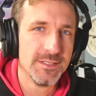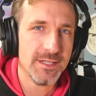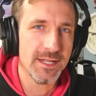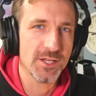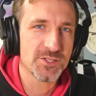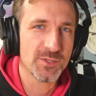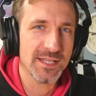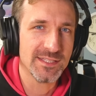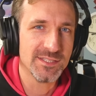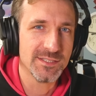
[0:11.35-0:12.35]
I also
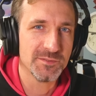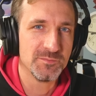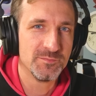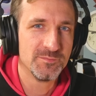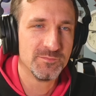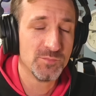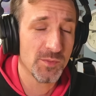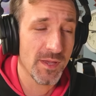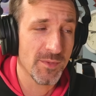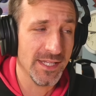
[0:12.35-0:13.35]
like to put
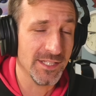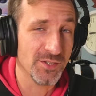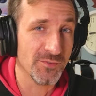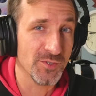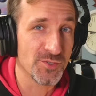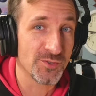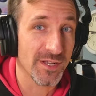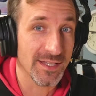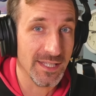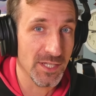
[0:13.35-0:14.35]
my money into the future
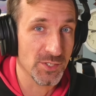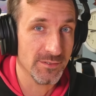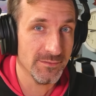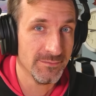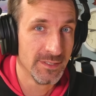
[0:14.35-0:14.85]
on occasion.